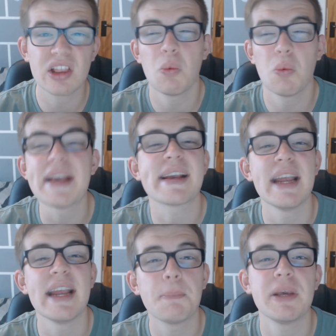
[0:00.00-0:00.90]
The way
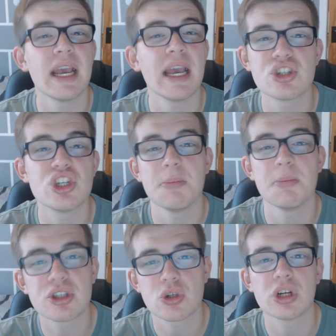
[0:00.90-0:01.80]
kind of PSG,
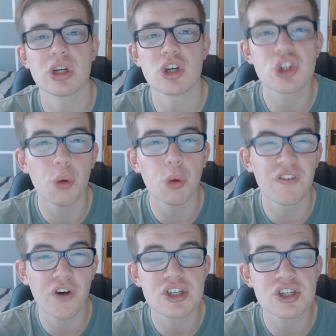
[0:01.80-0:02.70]
Barcelona such do
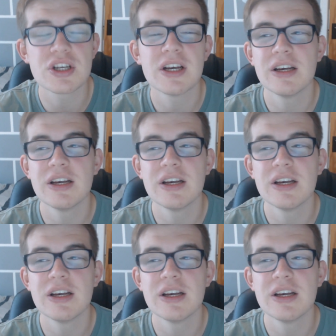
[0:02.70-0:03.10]
with us.